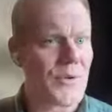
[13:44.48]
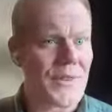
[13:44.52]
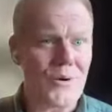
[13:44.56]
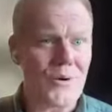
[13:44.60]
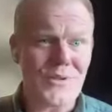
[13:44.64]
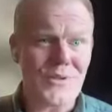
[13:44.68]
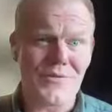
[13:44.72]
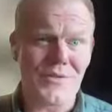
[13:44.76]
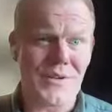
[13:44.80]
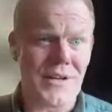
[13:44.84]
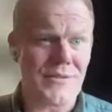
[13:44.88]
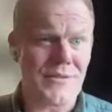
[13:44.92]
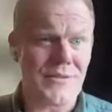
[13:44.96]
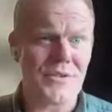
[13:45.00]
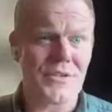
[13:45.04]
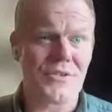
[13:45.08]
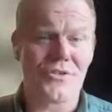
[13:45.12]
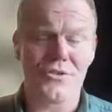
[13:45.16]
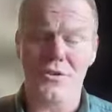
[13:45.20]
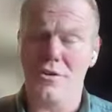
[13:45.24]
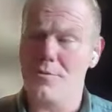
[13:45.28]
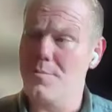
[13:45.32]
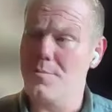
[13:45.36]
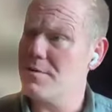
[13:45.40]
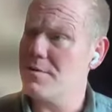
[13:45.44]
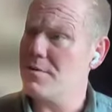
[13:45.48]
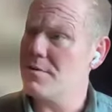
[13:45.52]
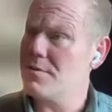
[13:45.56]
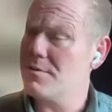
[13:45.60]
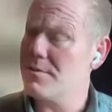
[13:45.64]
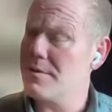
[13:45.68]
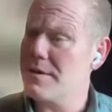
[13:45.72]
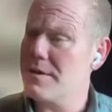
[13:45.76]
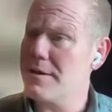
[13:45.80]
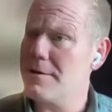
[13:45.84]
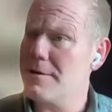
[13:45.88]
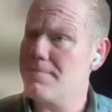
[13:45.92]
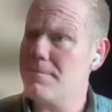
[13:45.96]
somewhere without even having a job
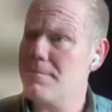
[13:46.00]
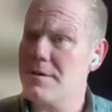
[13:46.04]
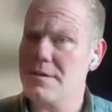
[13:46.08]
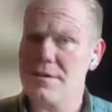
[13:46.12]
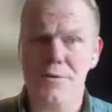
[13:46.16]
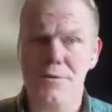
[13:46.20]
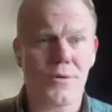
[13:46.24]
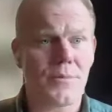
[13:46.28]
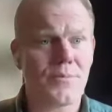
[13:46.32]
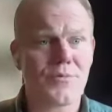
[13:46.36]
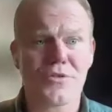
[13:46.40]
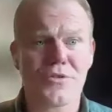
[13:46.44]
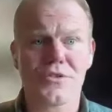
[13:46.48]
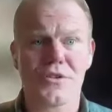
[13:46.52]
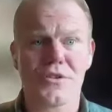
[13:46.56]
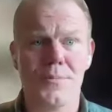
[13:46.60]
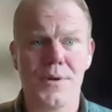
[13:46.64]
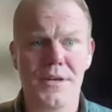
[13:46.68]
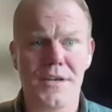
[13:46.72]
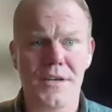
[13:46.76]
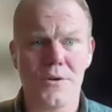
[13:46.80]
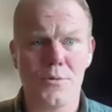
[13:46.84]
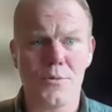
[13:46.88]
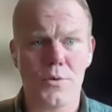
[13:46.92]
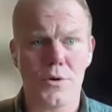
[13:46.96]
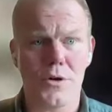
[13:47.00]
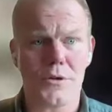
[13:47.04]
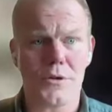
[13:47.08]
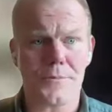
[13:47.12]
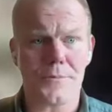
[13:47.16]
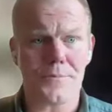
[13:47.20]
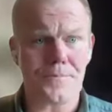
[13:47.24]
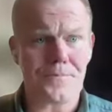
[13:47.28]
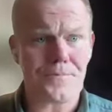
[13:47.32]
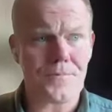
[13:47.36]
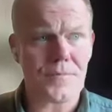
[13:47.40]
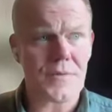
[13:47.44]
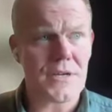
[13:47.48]
there, and I thought I'm just going to make it
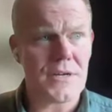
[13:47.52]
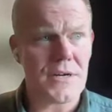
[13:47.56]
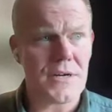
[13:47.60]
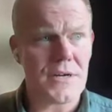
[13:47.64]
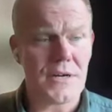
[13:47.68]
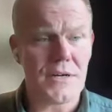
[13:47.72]
work.